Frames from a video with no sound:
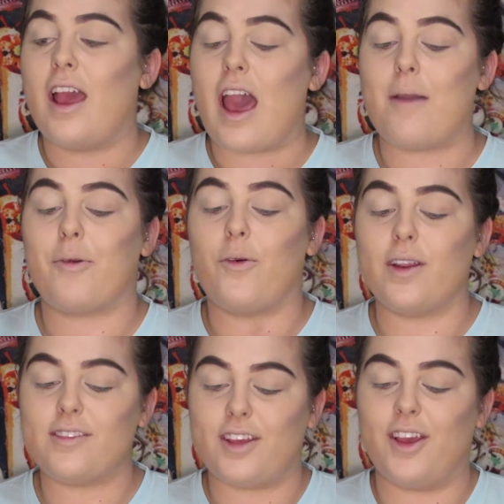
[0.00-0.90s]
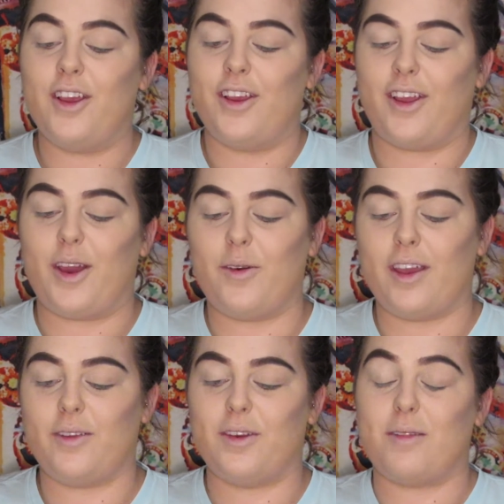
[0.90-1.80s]
I'm going to go
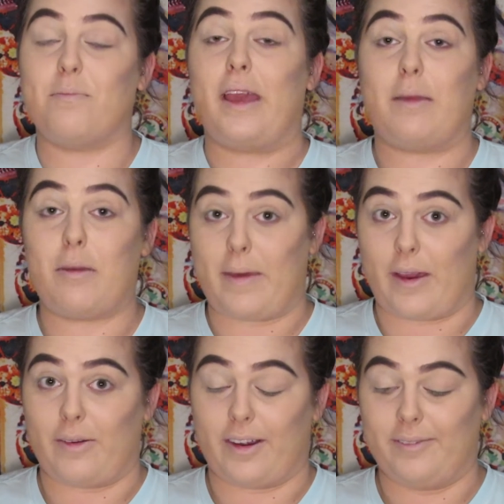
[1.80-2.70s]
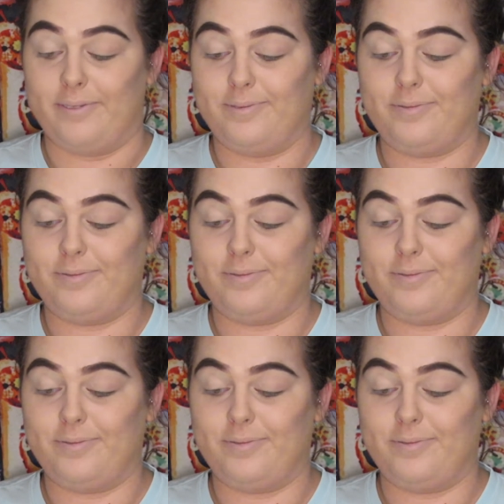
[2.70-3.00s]
in with baby powder.